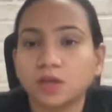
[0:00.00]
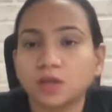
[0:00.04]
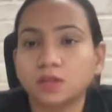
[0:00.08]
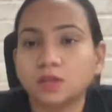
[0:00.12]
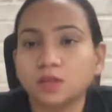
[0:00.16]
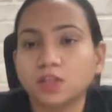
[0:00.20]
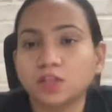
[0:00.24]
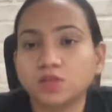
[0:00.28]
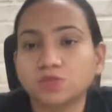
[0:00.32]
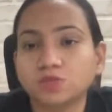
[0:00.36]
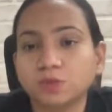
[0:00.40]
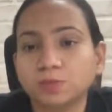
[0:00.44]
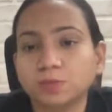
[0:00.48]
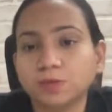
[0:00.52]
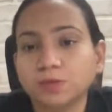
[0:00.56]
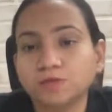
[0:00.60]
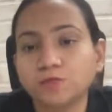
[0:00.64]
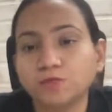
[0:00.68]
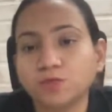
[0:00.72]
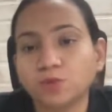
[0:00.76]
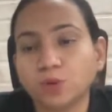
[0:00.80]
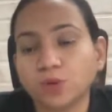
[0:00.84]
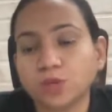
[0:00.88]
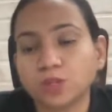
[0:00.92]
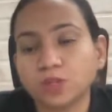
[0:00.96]
this will be
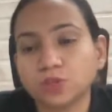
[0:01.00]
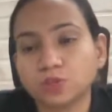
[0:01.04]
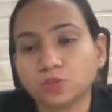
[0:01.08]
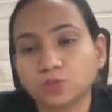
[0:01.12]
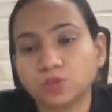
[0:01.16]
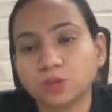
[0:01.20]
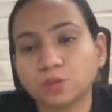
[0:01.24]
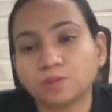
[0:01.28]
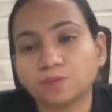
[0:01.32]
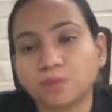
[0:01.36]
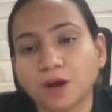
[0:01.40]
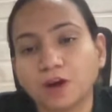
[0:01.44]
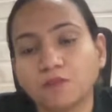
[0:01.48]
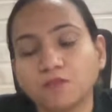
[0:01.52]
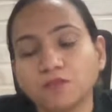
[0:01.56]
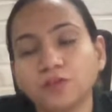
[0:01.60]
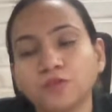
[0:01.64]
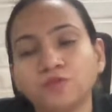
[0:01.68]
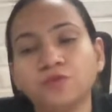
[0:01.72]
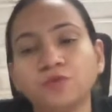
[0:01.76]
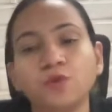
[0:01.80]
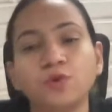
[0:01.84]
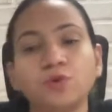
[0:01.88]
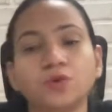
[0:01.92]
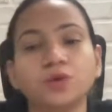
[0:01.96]
4S to the power
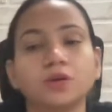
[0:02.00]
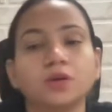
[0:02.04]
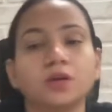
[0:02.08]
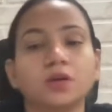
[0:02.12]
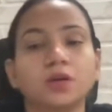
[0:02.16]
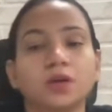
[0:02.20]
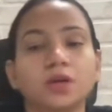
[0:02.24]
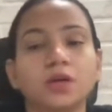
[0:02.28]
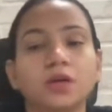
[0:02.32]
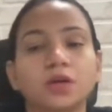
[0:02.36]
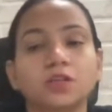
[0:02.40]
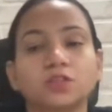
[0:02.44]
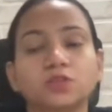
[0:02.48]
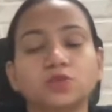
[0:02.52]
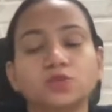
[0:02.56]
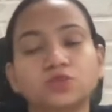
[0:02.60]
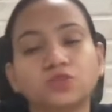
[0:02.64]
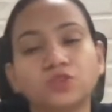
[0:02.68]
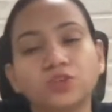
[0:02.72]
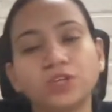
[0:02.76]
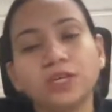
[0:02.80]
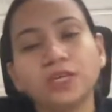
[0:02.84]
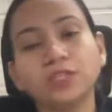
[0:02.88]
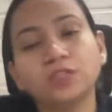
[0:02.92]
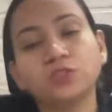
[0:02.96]
4. So
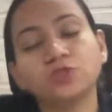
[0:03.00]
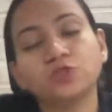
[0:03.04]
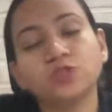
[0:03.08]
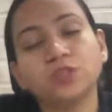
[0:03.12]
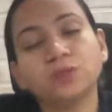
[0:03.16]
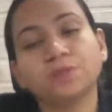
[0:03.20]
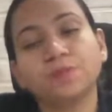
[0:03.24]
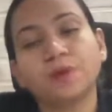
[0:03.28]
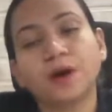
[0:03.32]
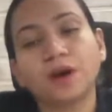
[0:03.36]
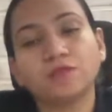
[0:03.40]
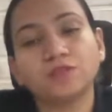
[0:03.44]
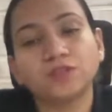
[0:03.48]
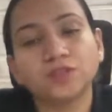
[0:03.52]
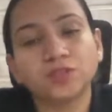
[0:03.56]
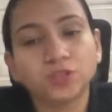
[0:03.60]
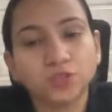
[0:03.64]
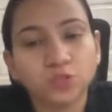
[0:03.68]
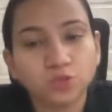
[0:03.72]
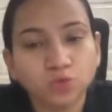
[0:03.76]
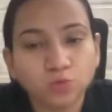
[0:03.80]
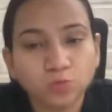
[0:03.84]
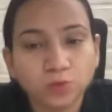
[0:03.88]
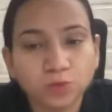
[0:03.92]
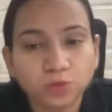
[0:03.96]
3S to the power
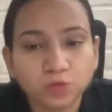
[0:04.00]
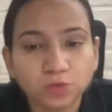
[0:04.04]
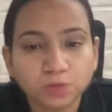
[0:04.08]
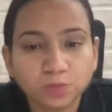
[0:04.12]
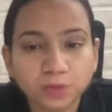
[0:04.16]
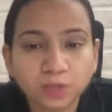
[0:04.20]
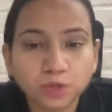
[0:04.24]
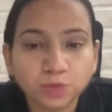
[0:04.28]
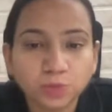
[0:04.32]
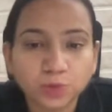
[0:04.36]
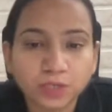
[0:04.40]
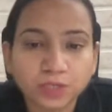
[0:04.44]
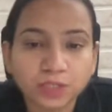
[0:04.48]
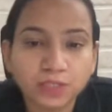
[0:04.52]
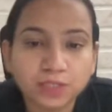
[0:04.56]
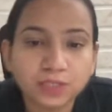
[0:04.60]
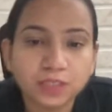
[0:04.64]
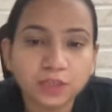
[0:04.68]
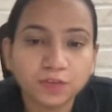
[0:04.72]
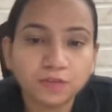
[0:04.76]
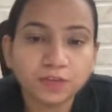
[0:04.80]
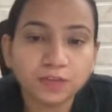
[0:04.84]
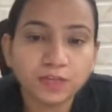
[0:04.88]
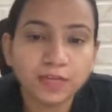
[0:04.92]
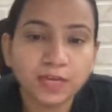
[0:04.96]
cube, it will be
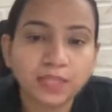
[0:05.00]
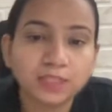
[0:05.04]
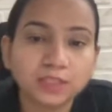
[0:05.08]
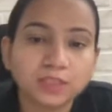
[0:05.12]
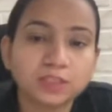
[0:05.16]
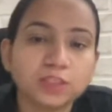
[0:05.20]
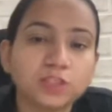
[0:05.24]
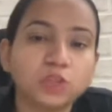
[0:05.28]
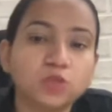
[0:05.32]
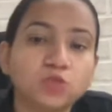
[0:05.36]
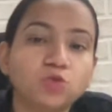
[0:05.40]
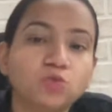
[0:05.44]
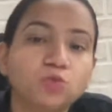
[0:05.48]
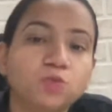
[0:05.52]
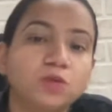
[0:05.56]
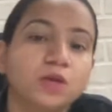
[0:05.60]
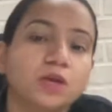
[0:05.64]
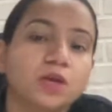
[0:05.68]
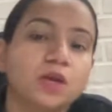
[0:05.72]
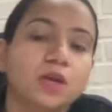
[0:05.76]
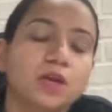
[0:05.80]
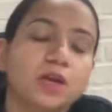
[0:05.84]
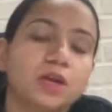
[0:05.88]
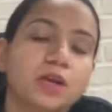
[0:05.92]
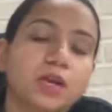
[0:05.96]
27S cube
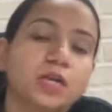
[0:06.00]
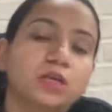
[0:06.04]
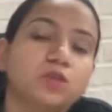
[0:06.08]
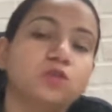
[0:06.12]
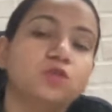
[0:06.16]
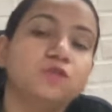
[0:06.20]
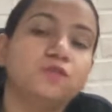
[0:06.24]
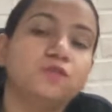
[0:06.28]
into